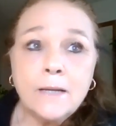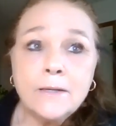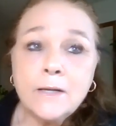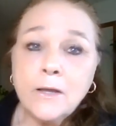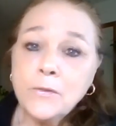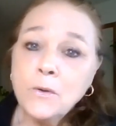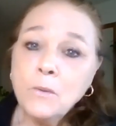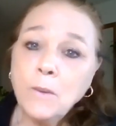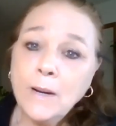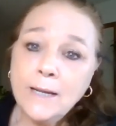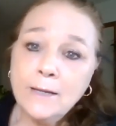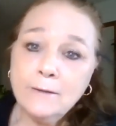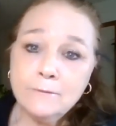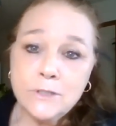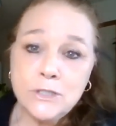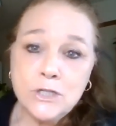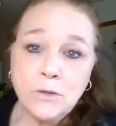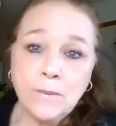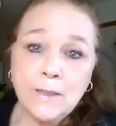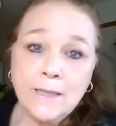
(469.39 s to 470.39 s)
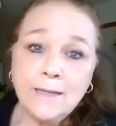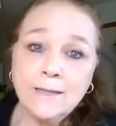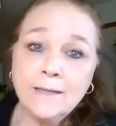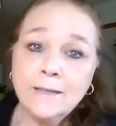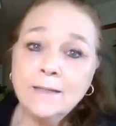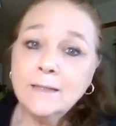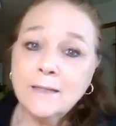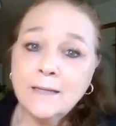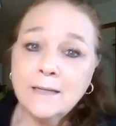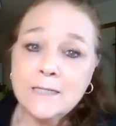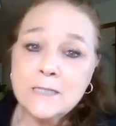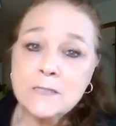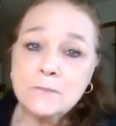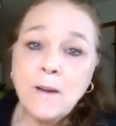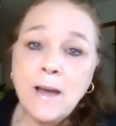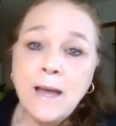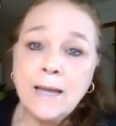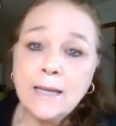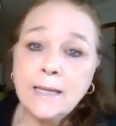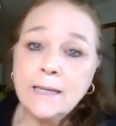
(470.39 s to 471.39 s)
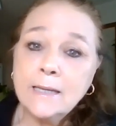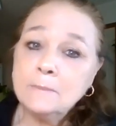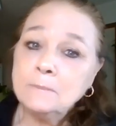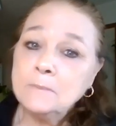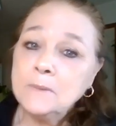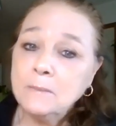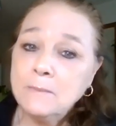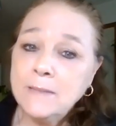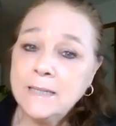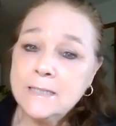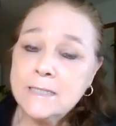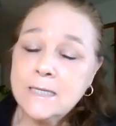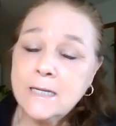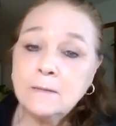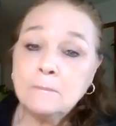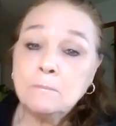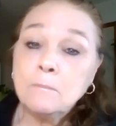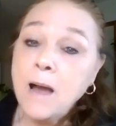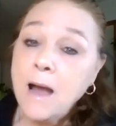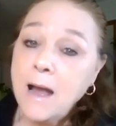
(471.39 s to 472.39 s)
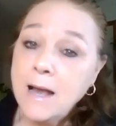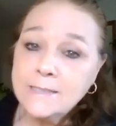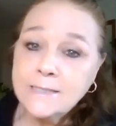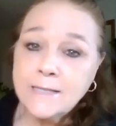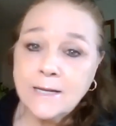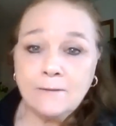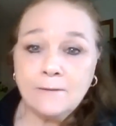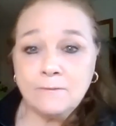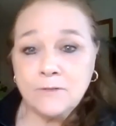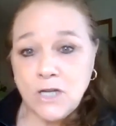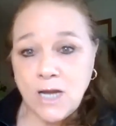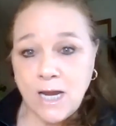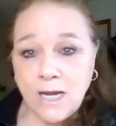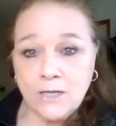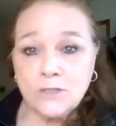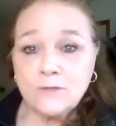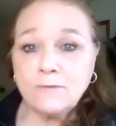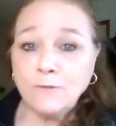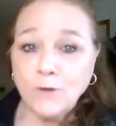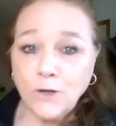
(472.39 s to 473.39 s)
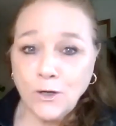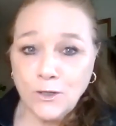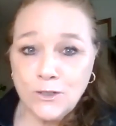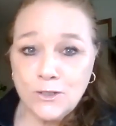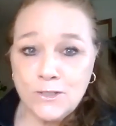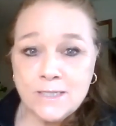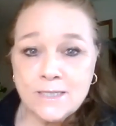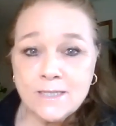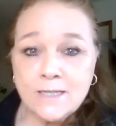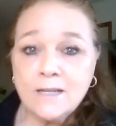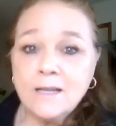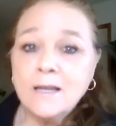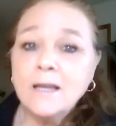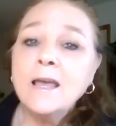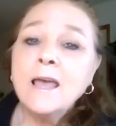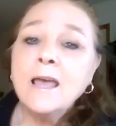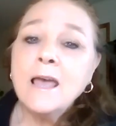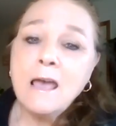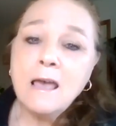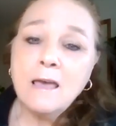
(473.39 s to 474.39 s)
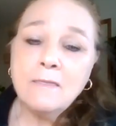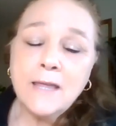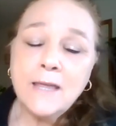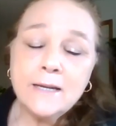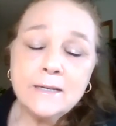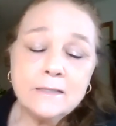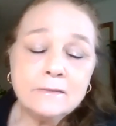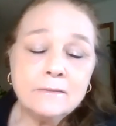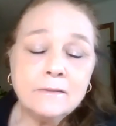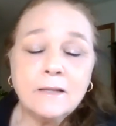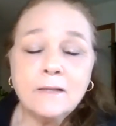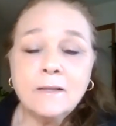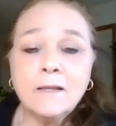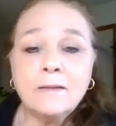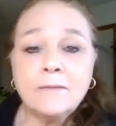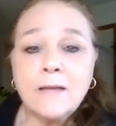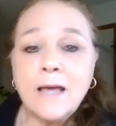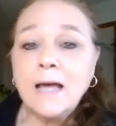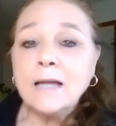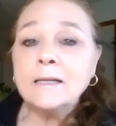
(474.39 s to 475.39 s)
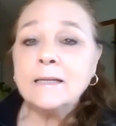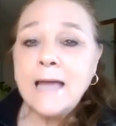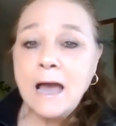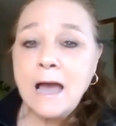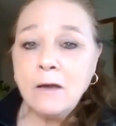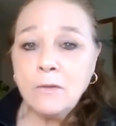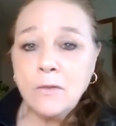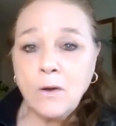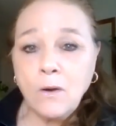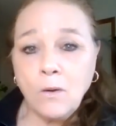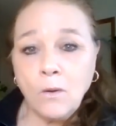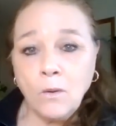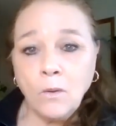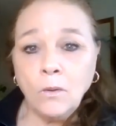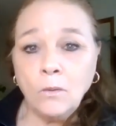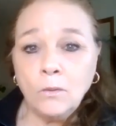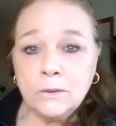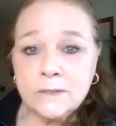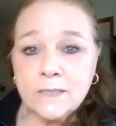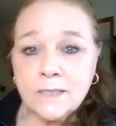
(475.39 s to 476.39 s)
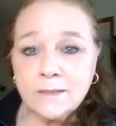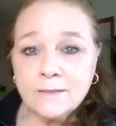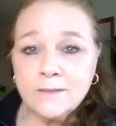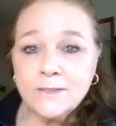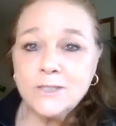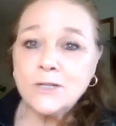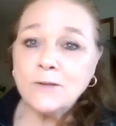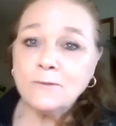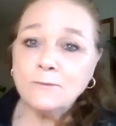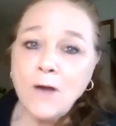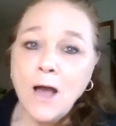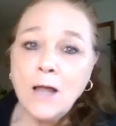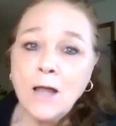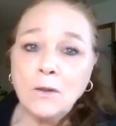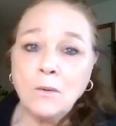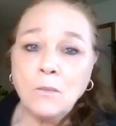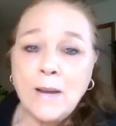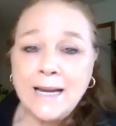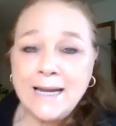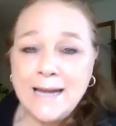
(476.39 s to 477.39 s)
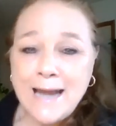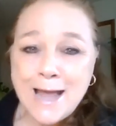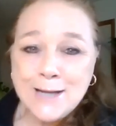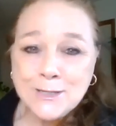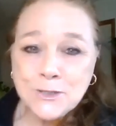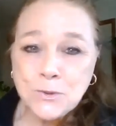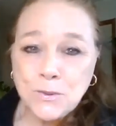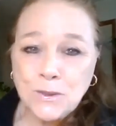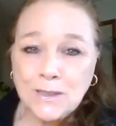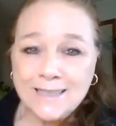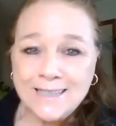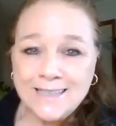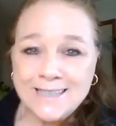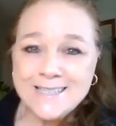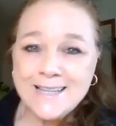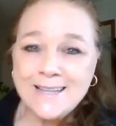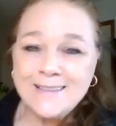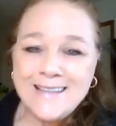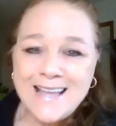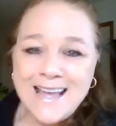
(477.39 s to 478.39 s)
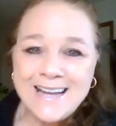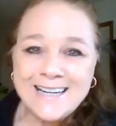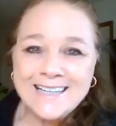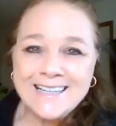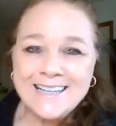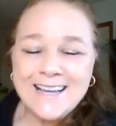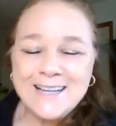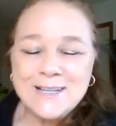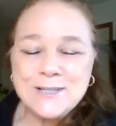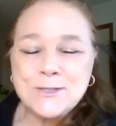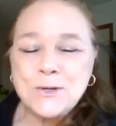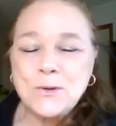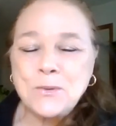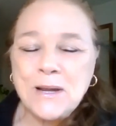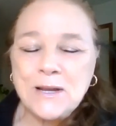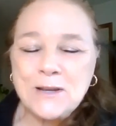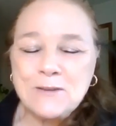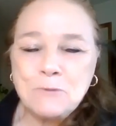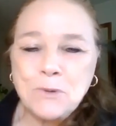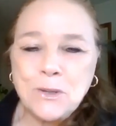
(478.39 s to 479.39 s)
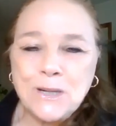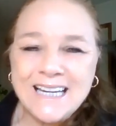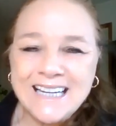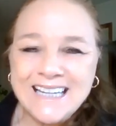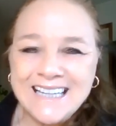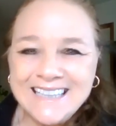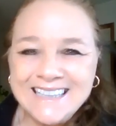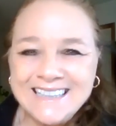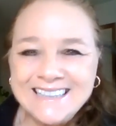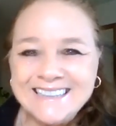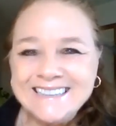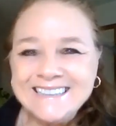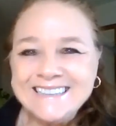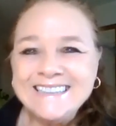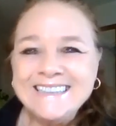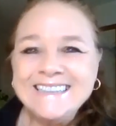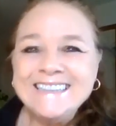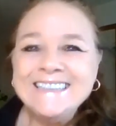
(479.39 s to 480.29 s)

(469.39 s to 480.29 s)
Another way of doing it is by implementing positive change first, and then allow the old to fall away naturally. Isn't that a nicer way of putting it?